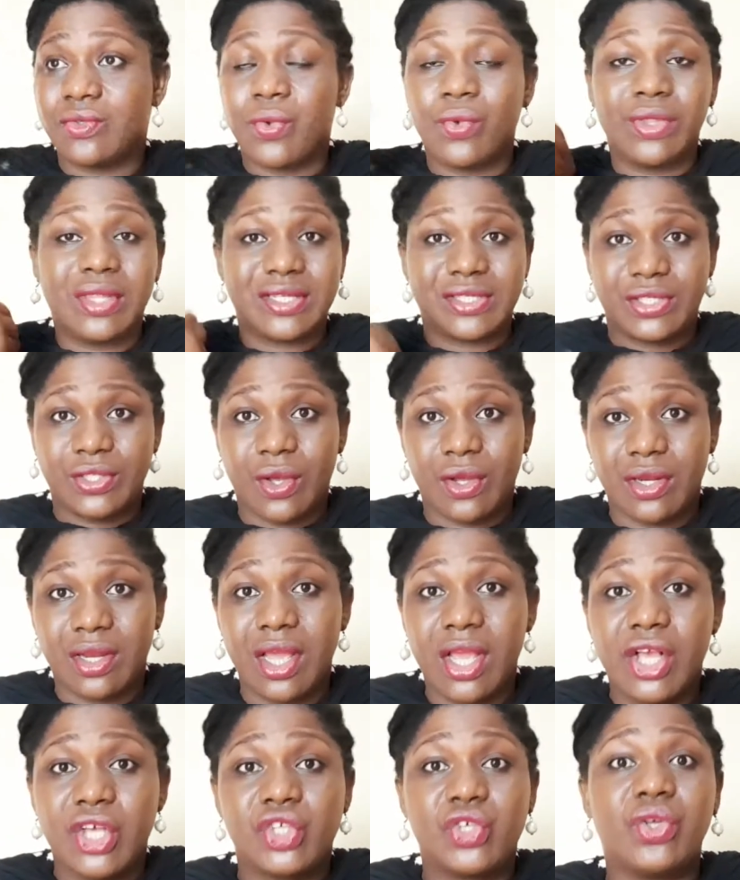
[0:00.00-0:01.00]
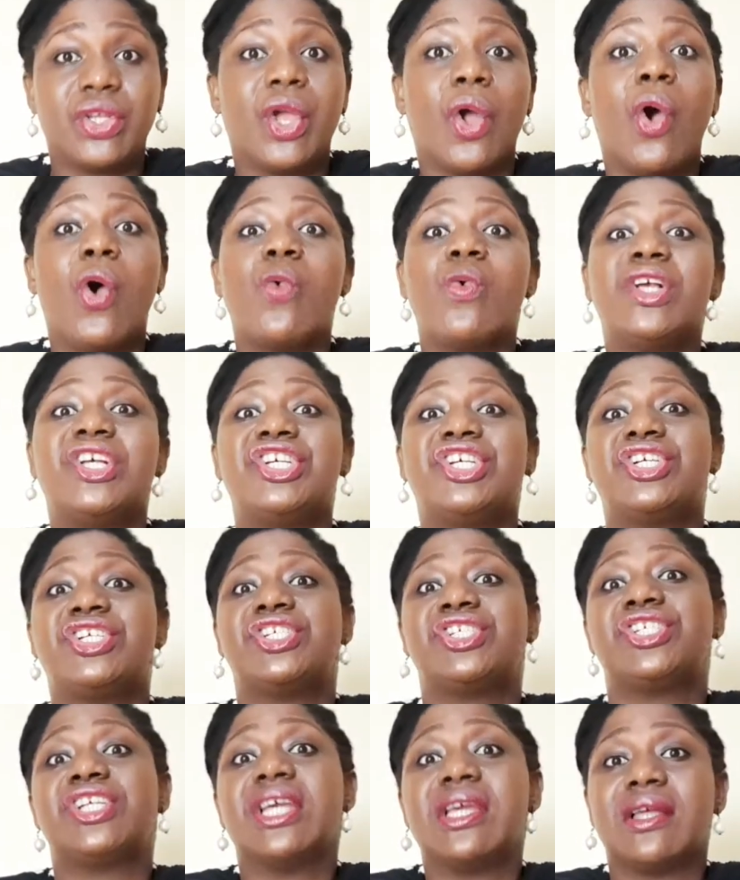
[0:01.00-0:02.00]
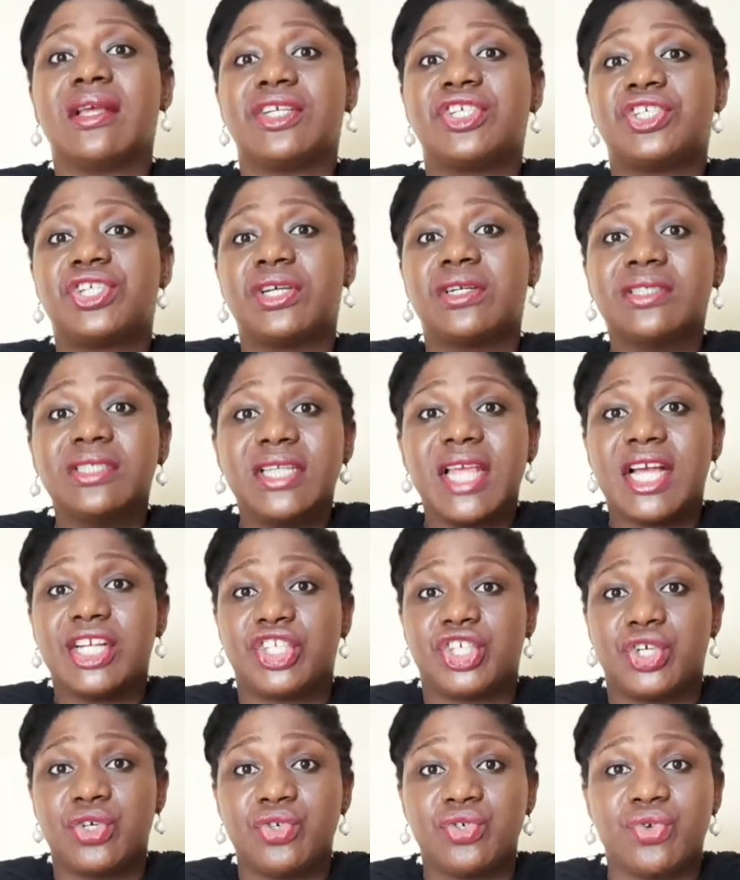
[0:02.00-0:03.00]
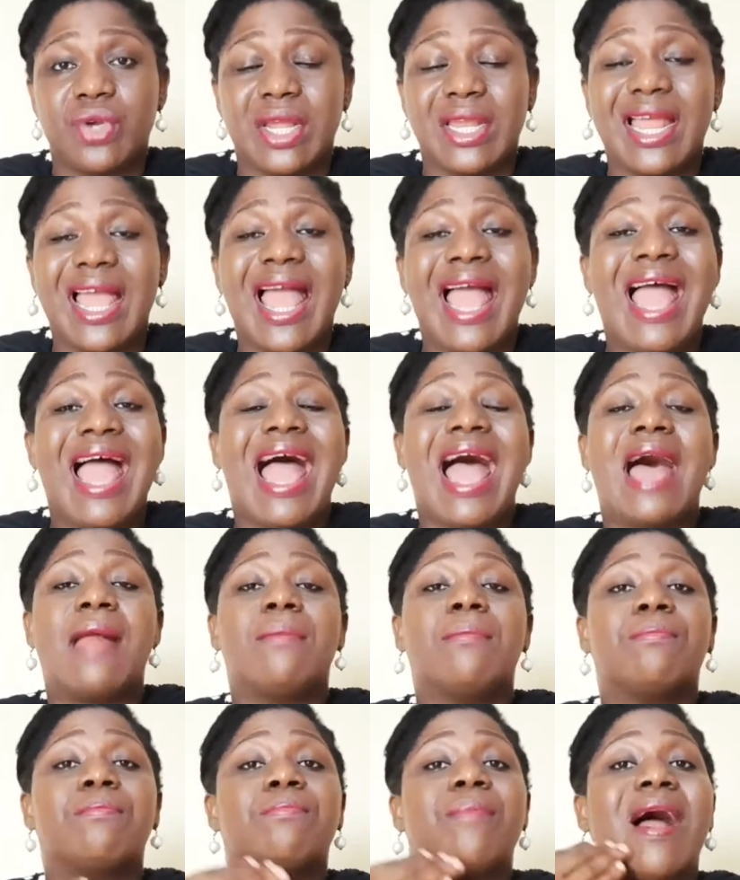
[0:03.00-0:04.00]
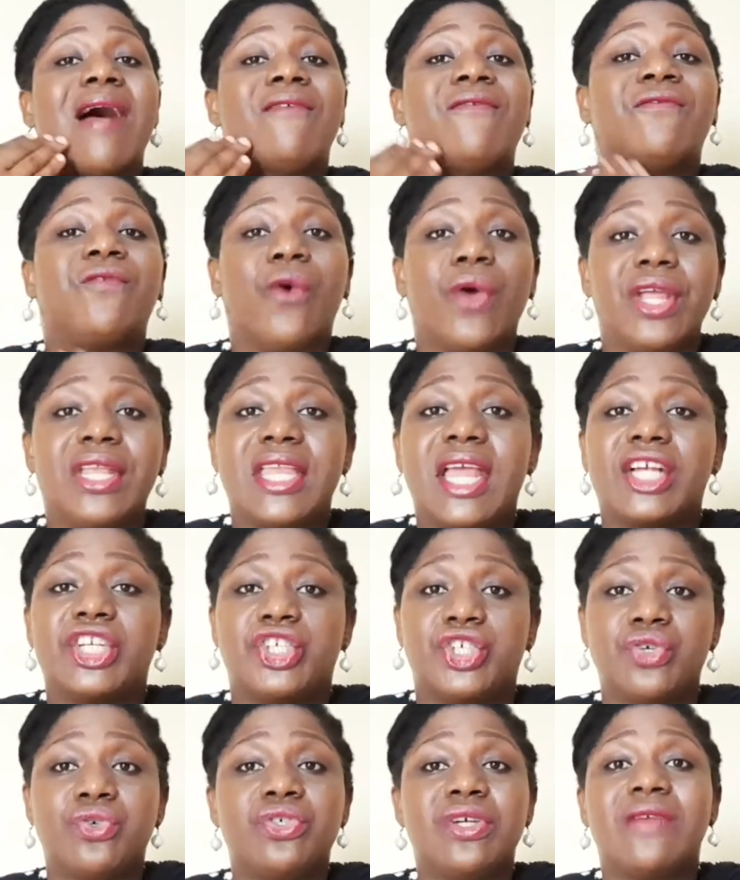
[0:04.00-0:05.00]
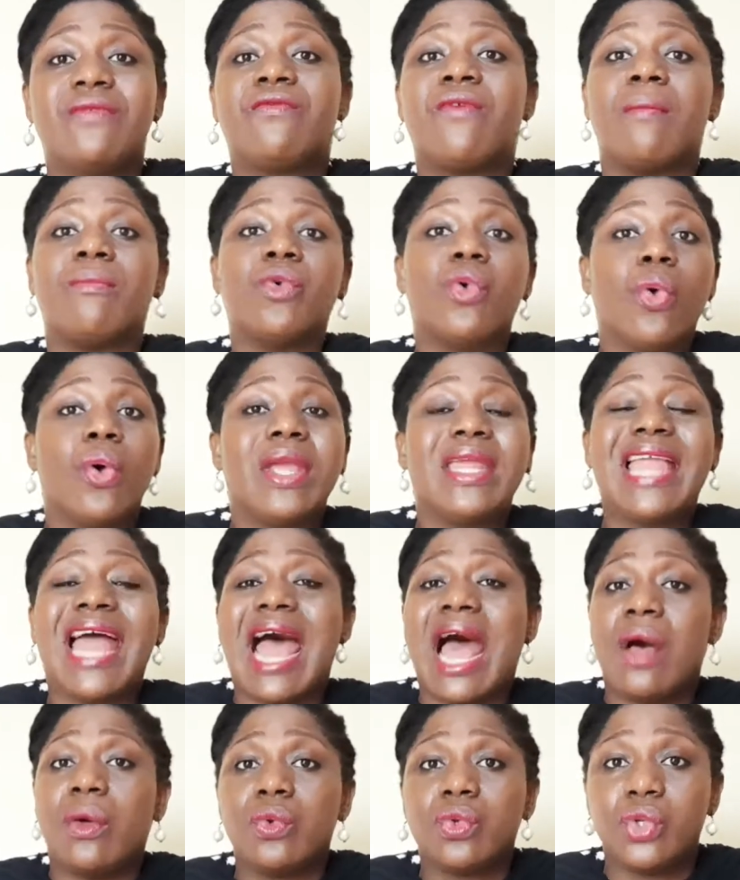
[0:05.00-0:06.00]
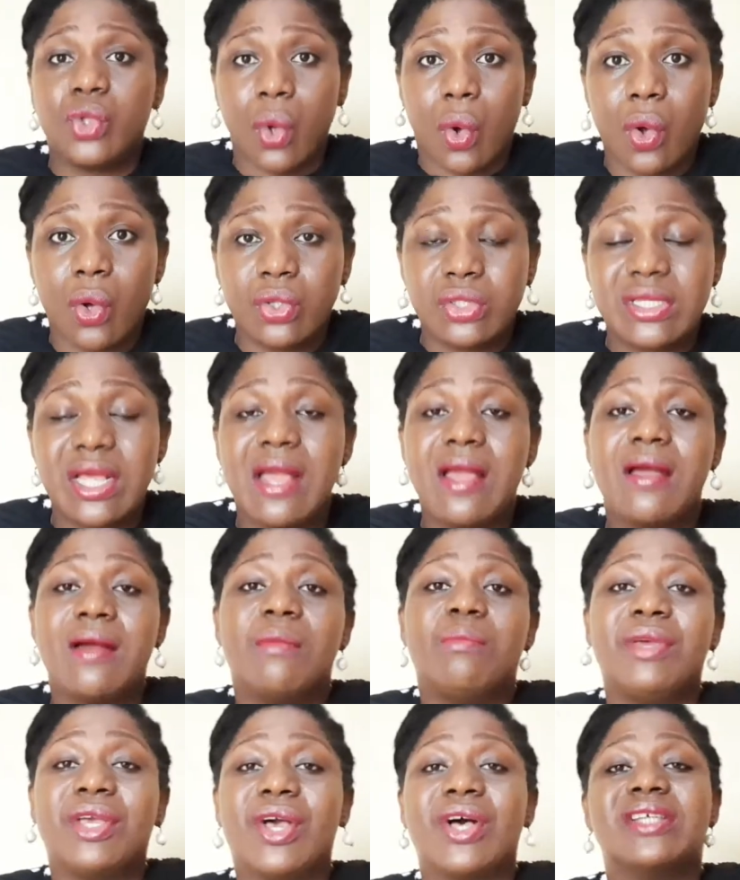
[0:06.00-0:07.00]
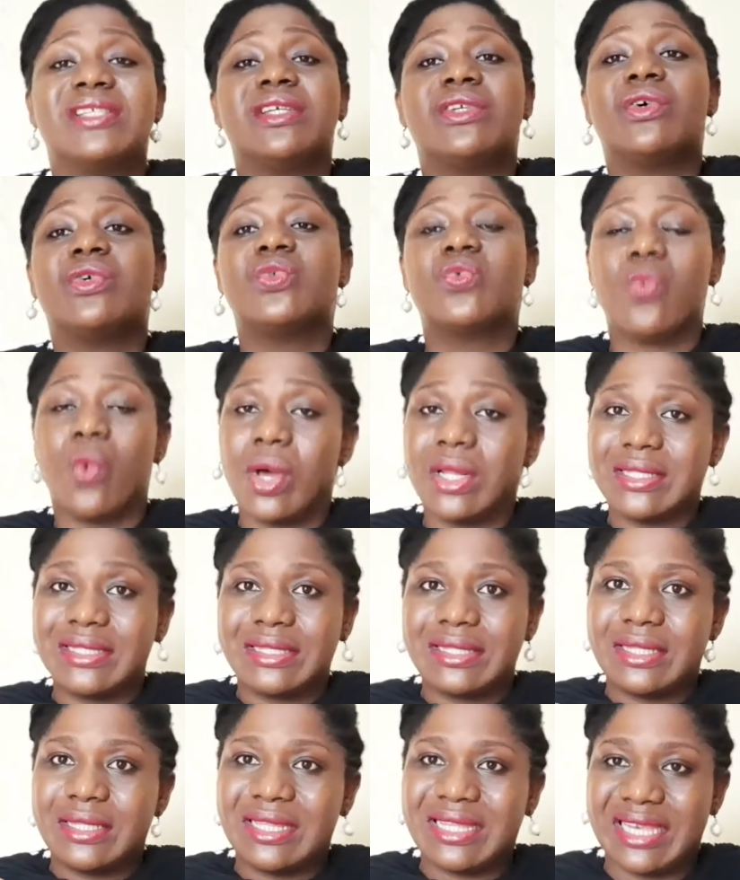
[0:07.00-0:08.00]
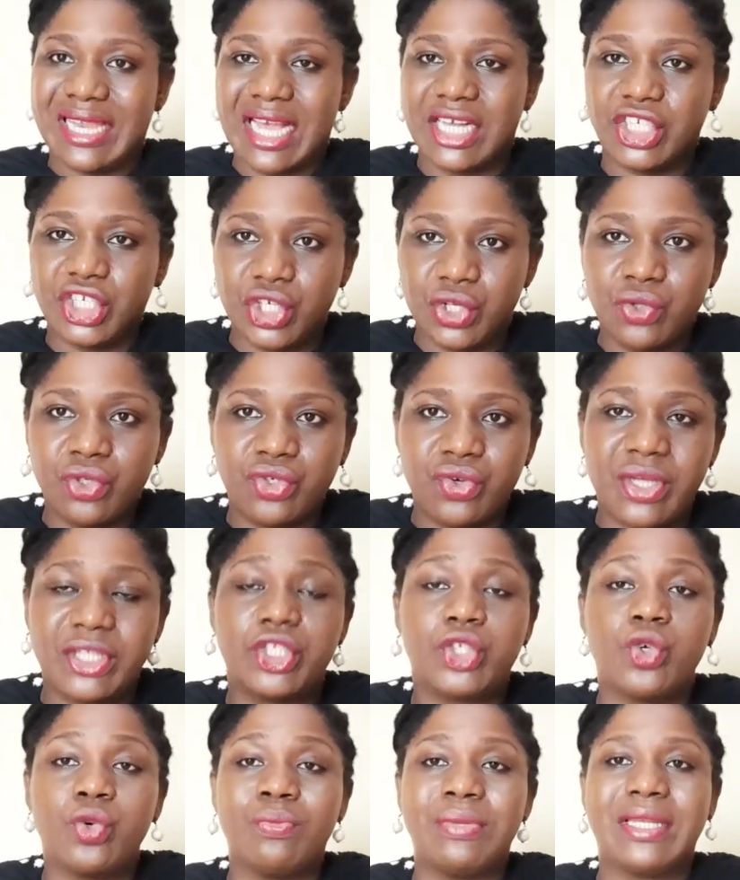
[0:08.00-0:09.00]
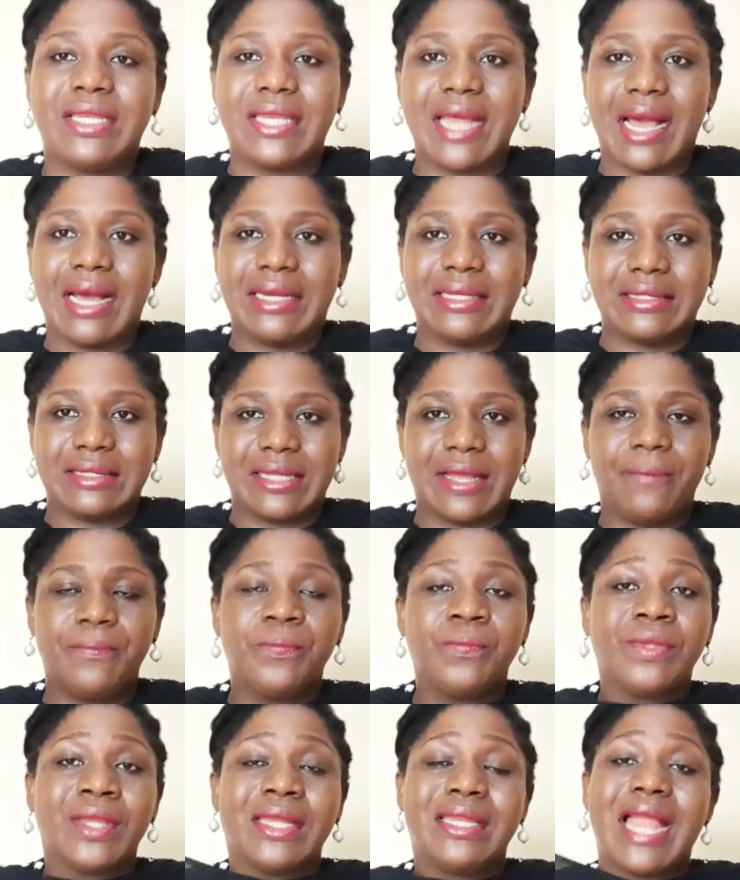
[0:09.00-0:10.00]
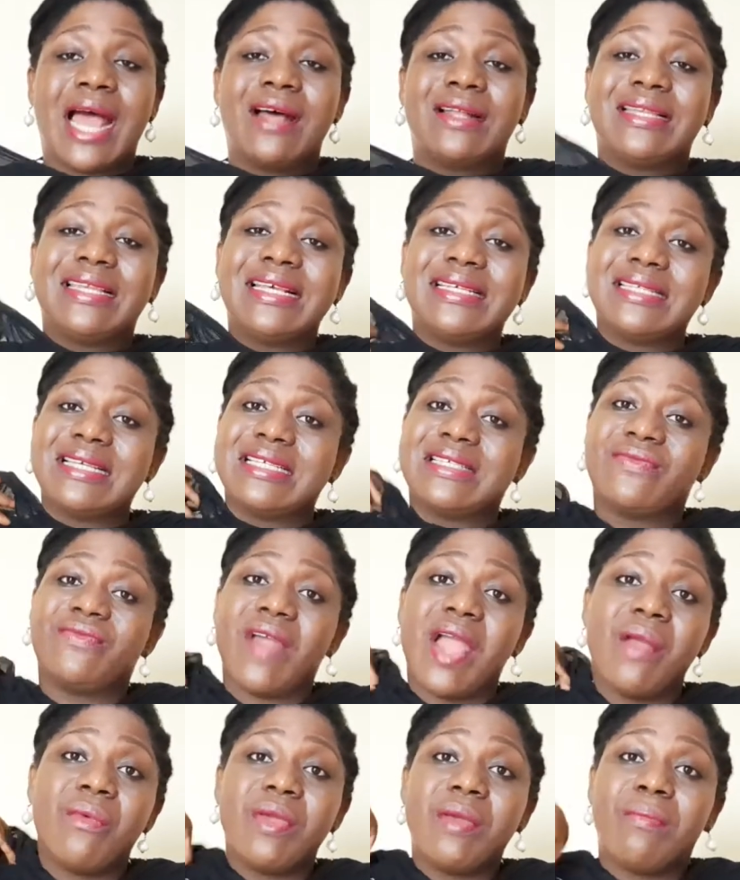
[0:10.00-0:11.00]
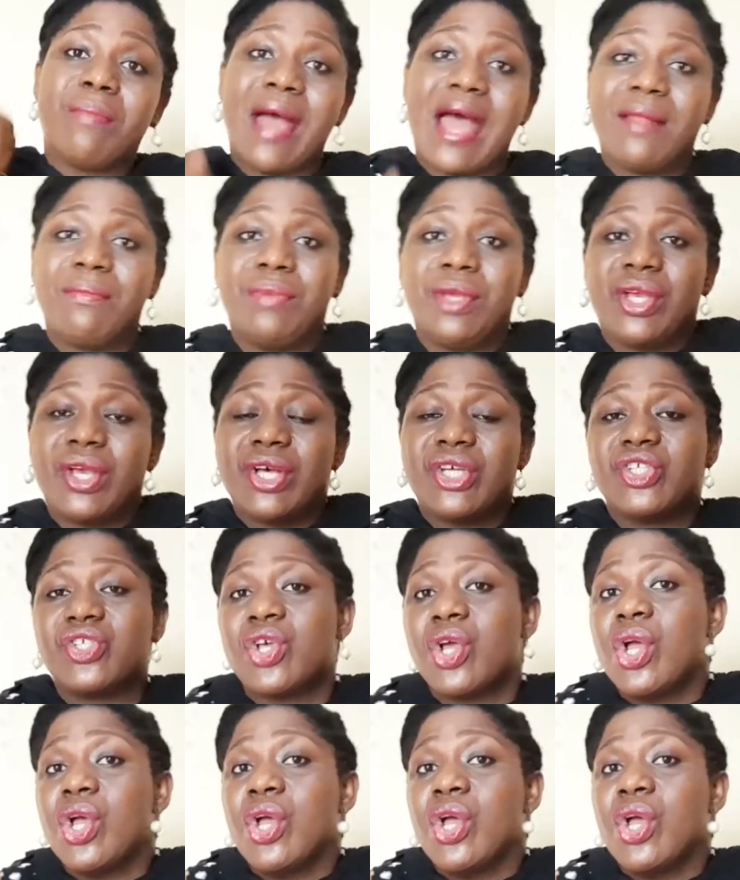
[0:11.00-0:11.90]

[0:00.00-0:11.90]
the sun. So they always shield their children and avoid their children from going outdoors because they don't want their children to be tanned. Now, this is very bad because